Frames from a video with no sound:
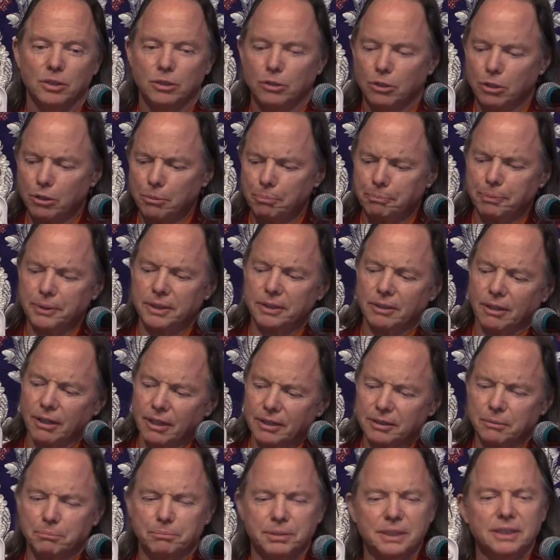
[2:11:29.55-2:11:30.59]
Who put
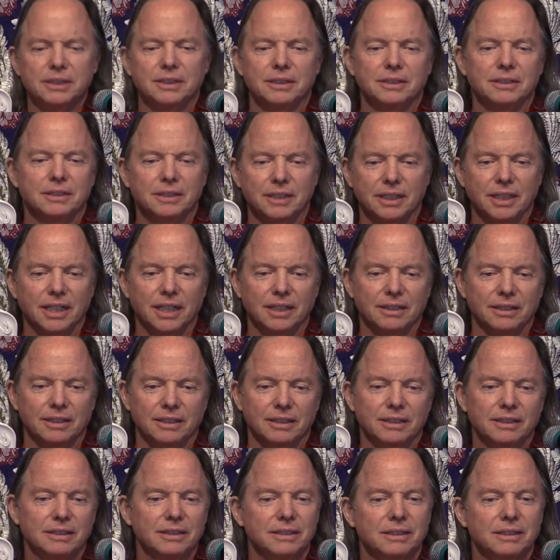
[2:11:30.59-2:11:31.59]
all the pieces together?